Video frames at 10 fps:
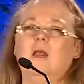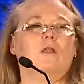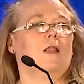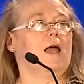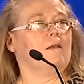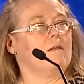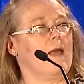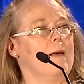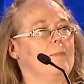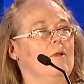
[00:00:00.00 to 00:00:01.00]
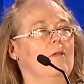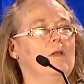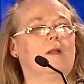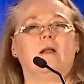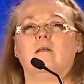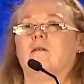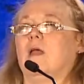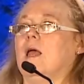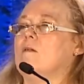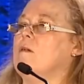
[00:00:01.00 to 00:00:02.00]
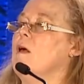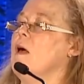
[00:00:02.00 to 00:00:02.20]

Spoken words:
the lettuce capital of the United States.